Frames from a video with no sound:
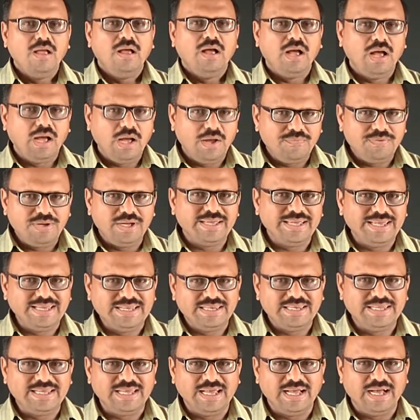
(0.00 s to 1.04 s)
Our
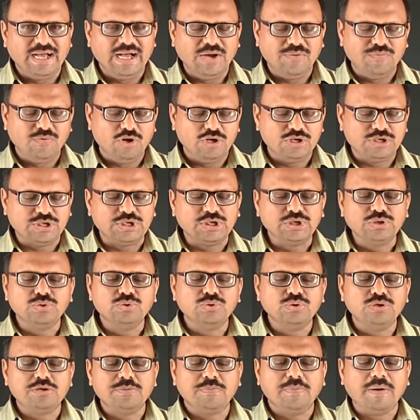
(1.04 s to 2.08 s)
India was
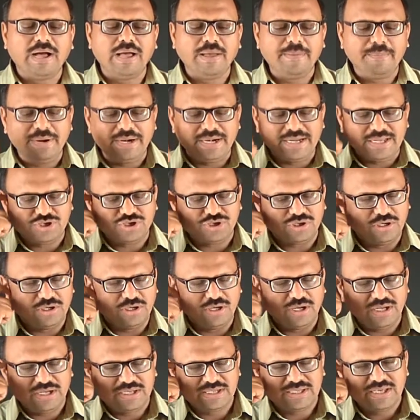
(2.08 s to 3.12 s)
ruled by
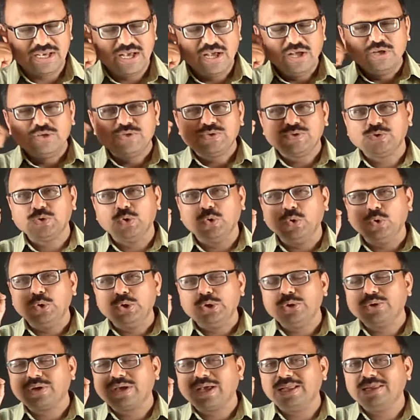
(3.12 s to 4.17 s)
Britishers. So
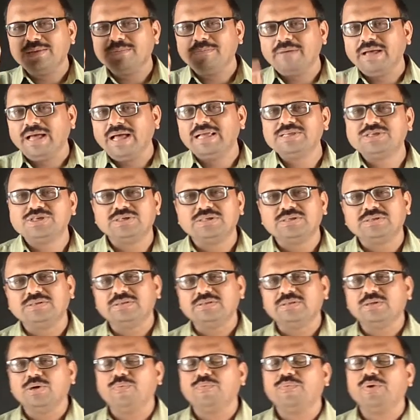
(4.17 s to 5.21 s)
you can
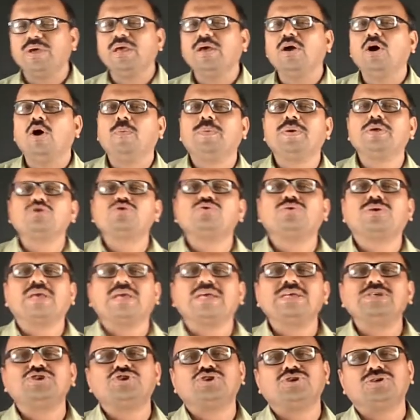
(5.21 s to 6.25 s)
imagine the way of
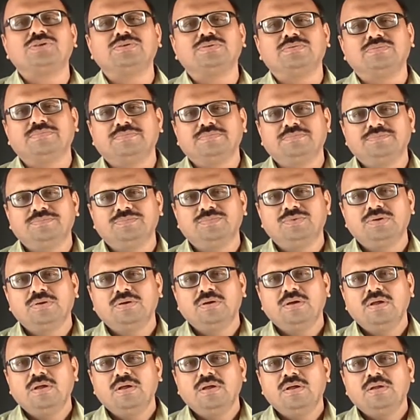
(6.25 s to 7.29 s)
education,
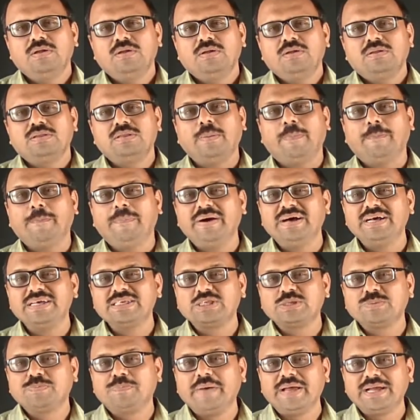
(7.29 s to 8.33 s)
the
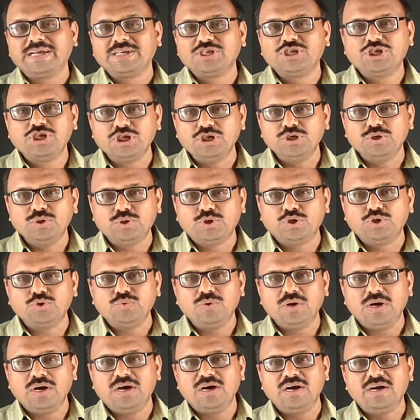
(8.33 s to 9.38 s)
perspective
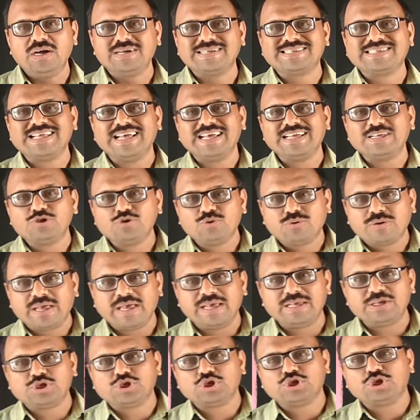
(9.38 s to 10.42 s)
towards the
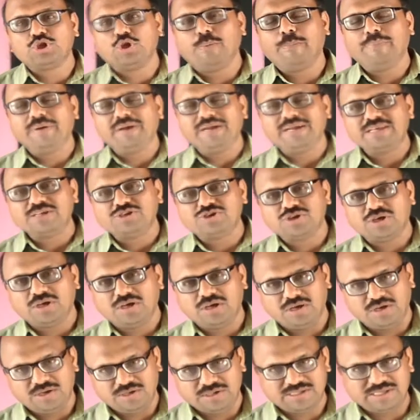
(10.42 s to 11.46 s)
education of
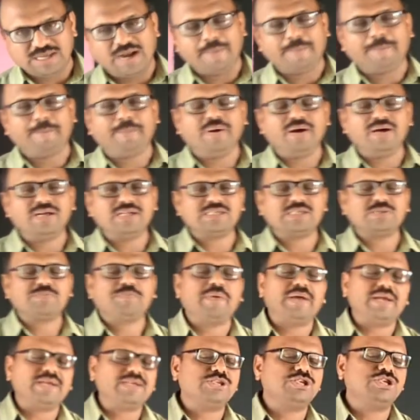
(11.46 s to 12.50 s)
Britishers and
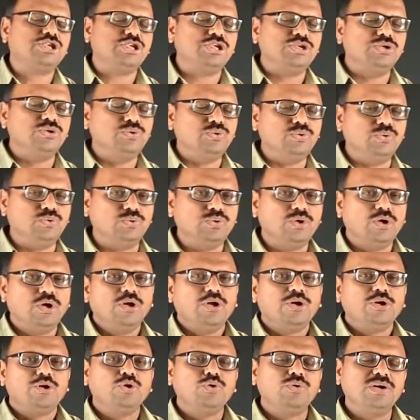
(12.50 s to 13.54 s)
perspective
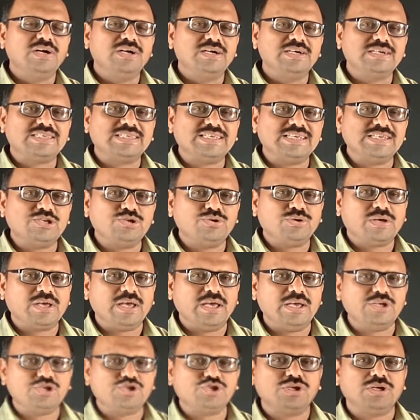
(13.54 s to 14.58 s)
towards
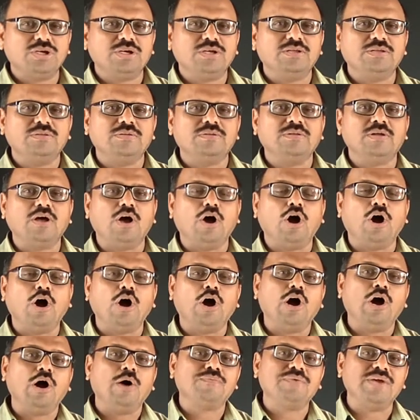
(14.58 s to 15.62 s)
education
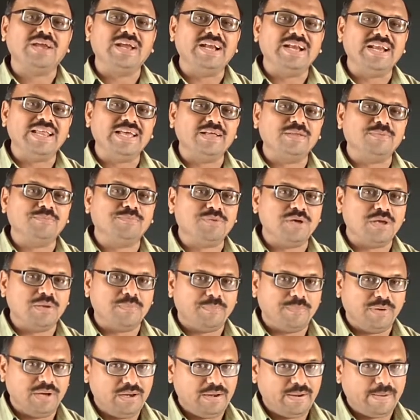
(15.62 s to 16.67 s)
of Indian
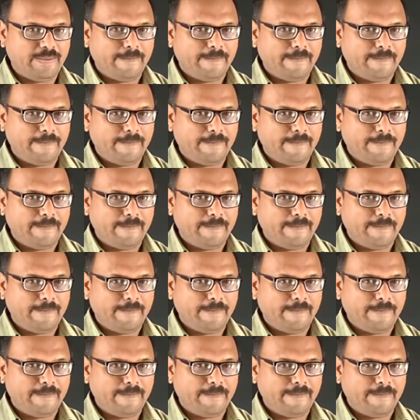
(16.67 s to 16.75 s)
people.